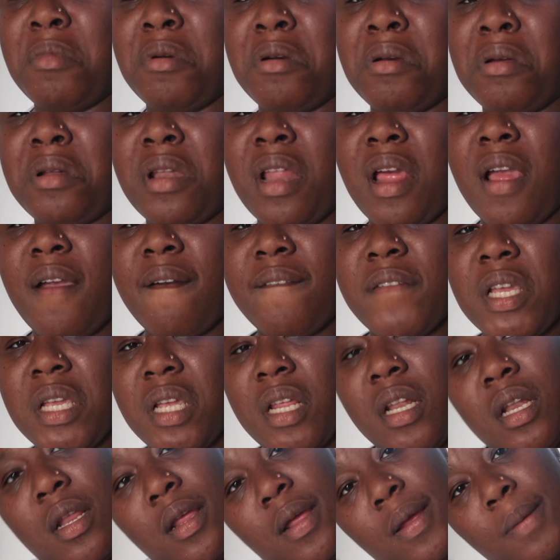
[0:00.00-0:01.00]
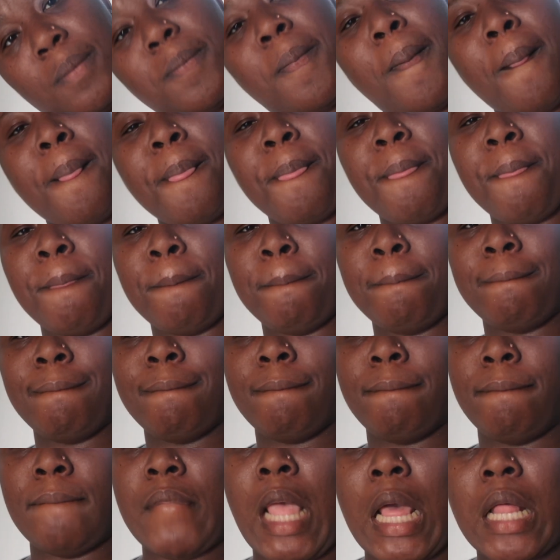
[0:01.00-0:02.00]
on a
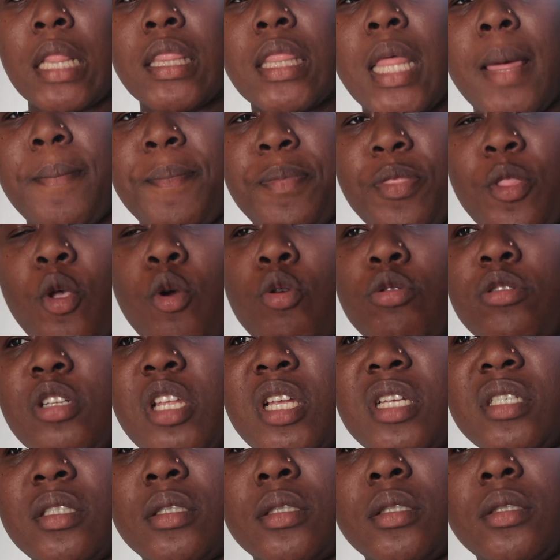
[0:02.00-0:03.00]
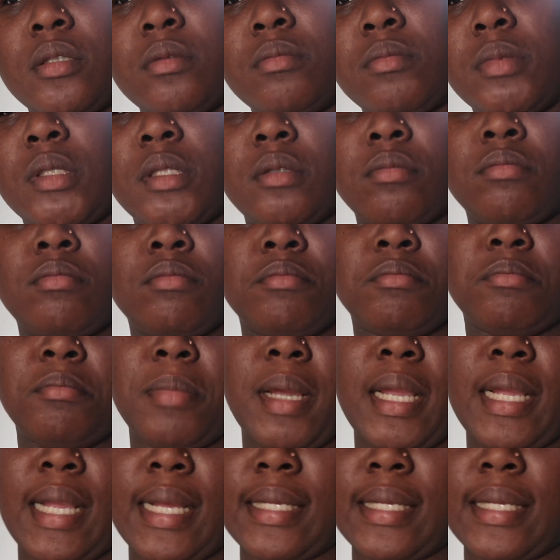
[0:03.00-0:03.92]
no they see me bye